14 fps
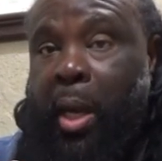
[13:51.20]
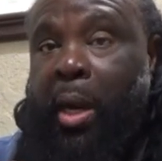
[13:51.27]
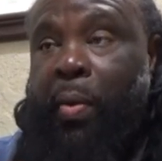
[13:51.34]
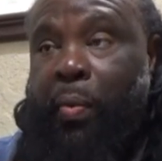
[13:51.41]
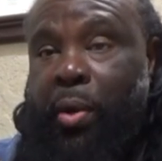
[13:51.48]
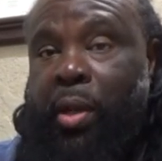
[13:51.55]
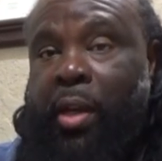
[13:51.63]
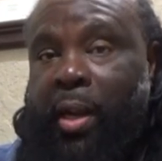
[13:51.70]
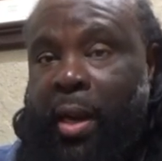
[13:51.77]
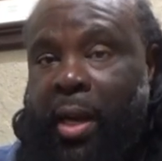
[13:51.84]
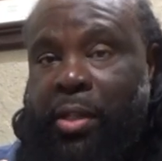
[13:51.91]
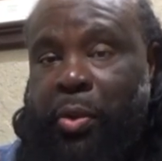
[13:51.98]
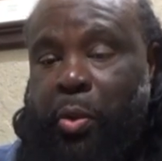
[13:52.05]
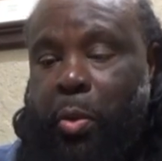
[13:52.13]
I really can
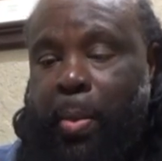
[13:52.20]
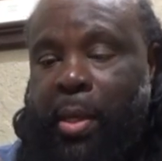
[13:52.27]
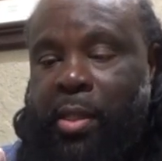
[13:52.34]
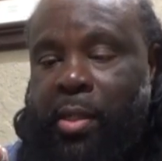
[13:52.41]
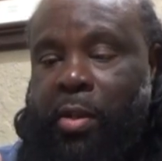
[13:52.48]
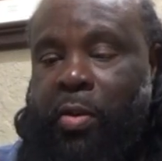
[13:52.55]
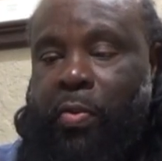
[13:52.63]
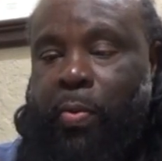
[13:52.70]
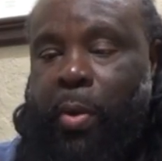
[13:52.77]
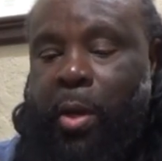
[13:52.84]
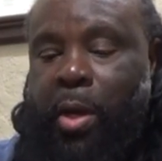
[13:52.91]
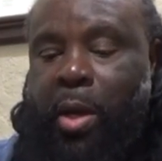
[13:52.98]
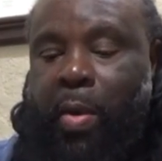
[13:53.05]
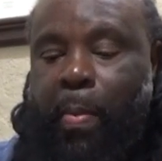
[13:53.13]
actually do it myself.
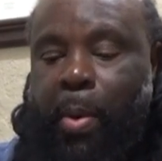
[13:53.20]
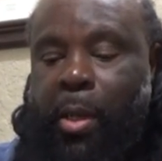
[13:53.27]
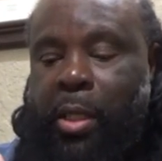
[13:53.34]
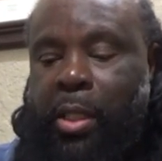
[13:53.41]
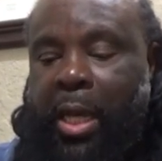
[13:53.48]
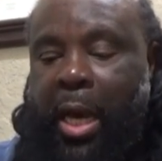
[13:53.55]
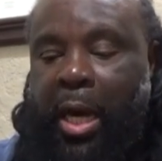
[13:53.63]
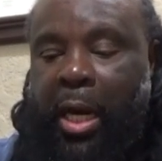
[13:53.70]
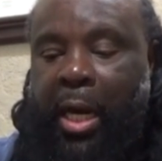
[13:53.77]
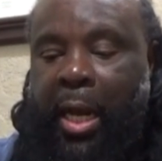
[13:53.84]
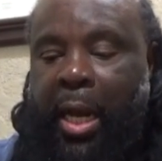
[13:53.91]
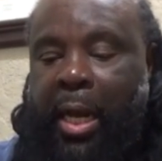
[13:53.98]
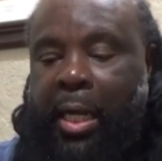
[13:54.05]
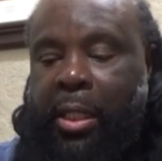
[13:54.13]
But it's kind of
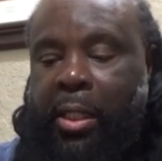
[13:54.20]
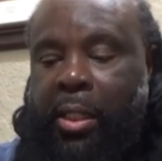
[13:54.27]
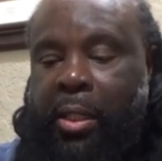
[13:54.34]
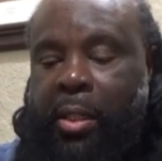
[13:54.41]
like,